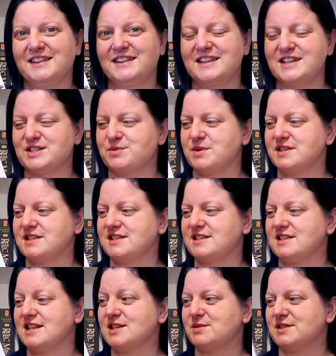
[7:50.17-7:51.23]
this was
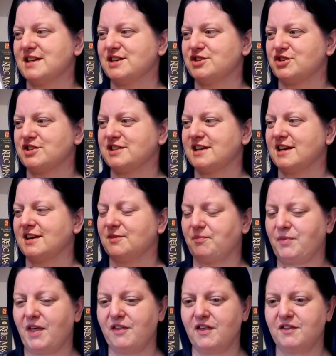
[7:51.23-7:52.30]
this was interesting.
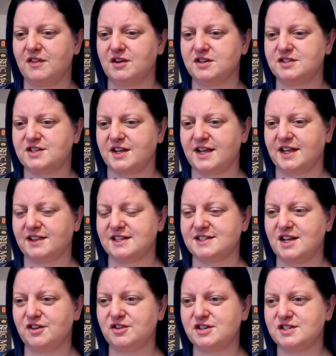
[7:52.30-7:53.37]
And then there's like this
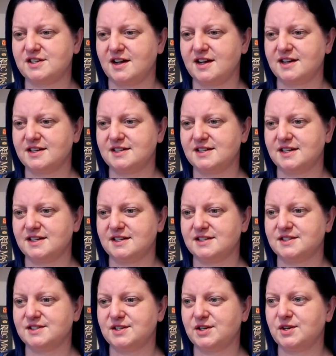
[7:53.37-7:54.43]
other
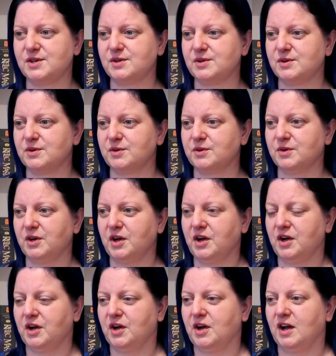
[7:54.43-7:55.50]
scientist who
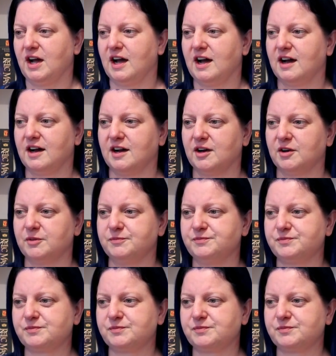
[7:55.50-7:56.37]
uh,